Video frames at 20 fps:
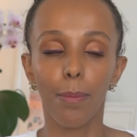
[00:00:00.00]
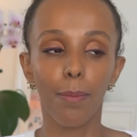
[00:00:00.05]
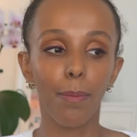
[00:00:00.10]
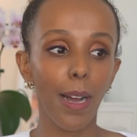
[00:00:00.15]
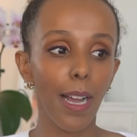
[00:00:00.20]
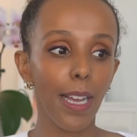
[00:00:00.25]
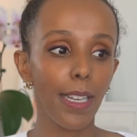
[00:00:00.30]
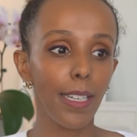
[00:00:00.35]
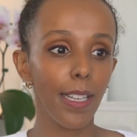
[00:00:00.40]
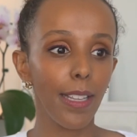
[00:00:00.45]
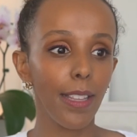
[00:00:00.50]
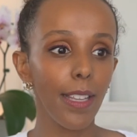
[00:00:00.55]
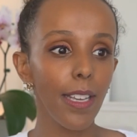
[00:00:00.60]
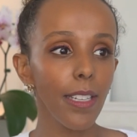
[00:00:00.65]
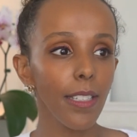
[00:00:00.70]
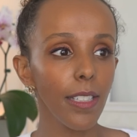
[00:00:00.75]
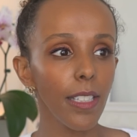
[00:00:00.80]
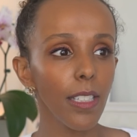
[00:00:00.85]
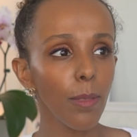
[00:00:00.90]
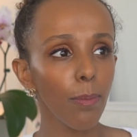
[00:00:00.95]
but
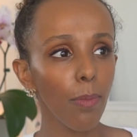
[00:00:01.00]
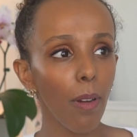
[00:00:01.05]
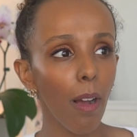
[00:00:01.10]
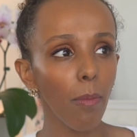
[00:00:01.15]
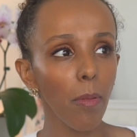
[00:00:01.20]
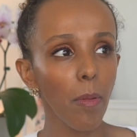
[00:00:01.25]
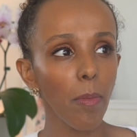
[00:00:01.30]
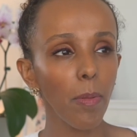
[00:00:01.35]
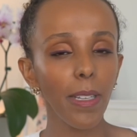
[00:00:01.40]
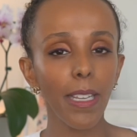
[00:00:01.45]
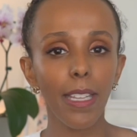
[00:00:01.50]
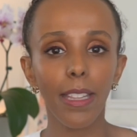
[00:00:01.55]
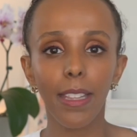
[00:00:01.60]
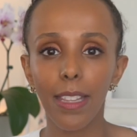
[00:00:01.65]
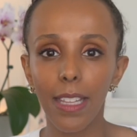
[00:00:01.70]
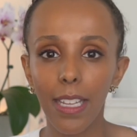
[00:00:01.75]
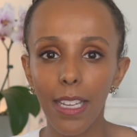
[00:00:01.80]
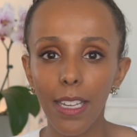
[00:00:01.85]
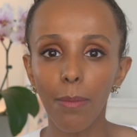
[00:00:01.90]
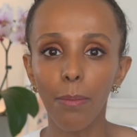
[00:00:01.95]
this is probably
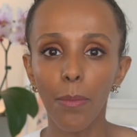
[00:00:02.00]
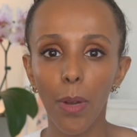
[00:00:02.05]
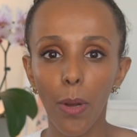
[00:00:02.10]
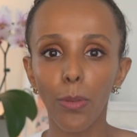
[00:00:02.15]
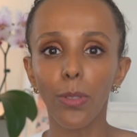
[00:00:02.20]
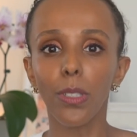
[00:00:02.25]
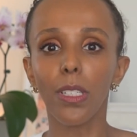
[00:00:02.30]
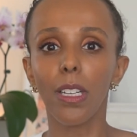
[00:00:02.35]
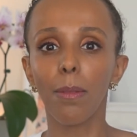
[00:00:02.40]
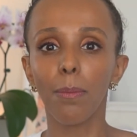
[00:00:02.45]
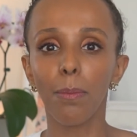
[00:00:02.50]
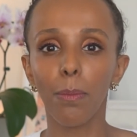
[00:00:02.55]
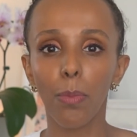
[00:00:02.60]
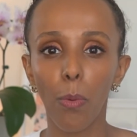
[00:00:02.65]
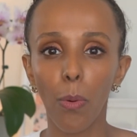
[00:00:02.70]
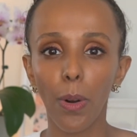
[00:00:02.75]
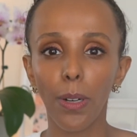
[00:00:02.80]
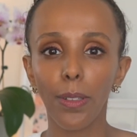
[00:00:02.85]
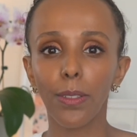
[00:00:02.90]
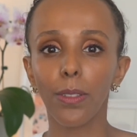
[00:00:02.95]
the most
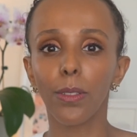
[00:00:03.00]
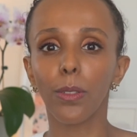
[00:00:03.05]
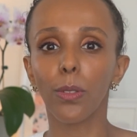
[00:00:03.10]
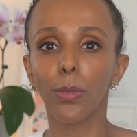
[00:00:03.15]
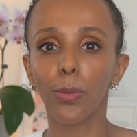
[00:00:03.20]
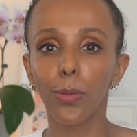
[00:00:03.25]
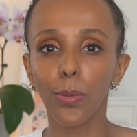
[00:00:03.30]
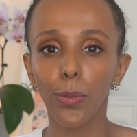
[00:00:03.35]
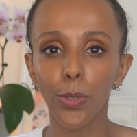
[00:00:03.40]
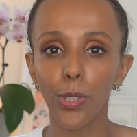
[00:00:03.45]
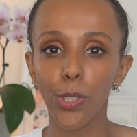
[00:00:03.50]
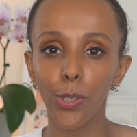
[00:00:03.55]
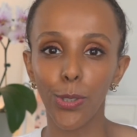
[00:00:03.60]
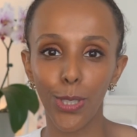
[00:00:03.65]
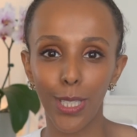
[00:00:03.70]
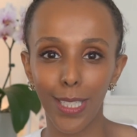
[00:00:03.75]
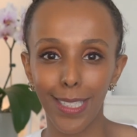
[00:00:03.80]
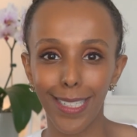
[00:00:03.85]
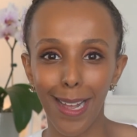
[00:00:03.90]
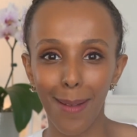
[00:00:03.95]
important, crucial
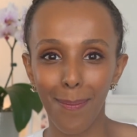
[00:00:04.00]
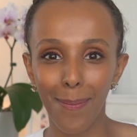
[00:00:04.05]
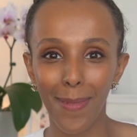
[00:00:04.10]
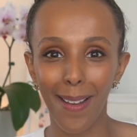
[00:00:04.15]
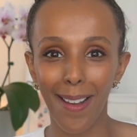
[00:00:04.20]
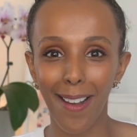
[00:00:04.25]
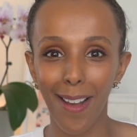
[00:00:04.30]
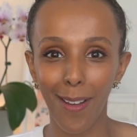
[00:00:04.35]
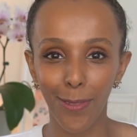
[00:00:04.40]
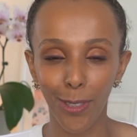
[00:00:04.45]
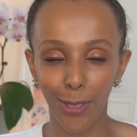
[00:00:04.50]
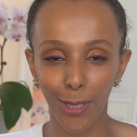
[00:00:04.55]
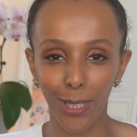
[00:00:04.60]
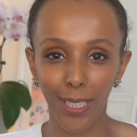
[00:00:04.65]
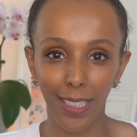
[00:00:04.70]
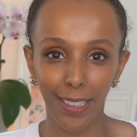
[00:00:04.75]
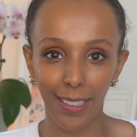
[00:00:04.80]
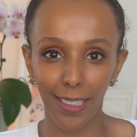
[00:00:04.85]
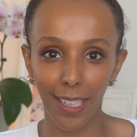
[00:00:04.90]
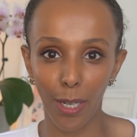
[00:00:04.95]
step of your
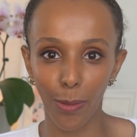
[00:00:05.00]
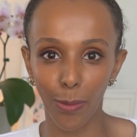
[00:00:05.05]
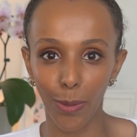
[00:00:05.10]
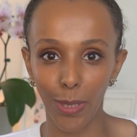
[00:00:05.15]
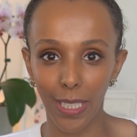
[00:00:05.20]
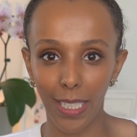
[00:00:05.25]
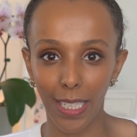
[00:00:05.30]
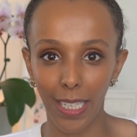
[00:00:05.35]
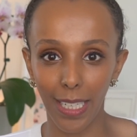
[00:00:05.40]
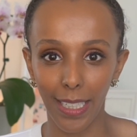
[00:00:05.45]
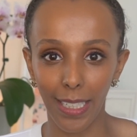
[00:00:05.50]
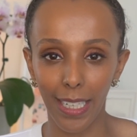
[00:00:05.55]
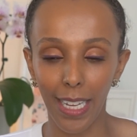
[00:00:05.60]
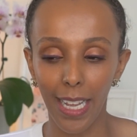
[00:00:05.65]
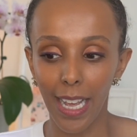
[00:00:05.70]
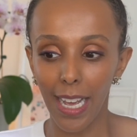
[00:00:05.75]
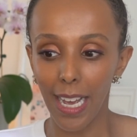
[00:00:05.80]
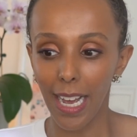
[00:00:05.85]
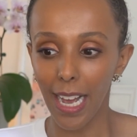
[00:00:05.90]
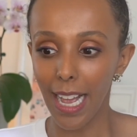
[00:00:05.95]
skincare routine.
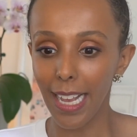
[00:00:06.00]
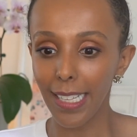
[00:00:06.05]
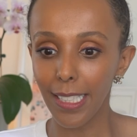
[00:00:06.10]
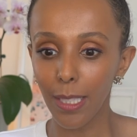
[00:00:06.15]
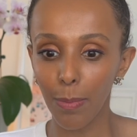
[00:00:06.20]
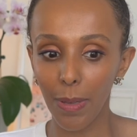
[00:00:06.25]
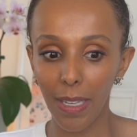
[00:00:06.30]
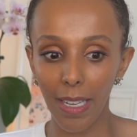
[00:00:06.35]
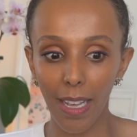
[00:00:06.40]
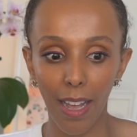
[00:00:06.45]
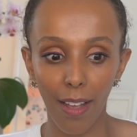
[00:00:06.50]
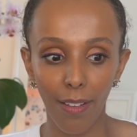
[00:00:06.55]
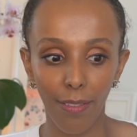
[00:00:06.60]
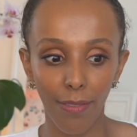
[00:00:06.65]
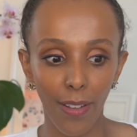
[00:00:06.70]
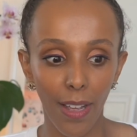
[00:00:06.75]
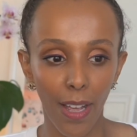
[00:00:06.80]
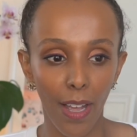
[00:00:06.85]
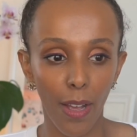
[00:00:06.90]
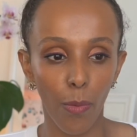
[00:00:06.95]

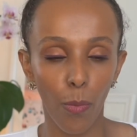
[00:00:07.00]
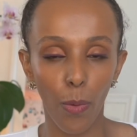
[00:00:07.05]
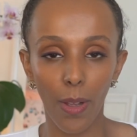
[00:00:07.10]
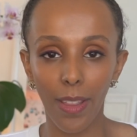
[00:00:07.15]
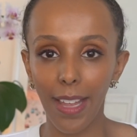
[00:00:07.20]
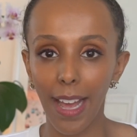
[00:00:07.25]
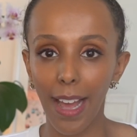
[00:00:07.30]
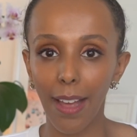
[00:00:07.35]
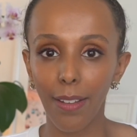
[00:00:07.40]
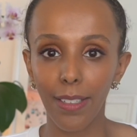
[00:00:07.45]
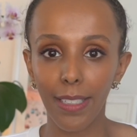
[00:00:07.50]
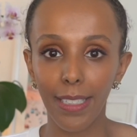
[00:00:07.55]
SPF, without a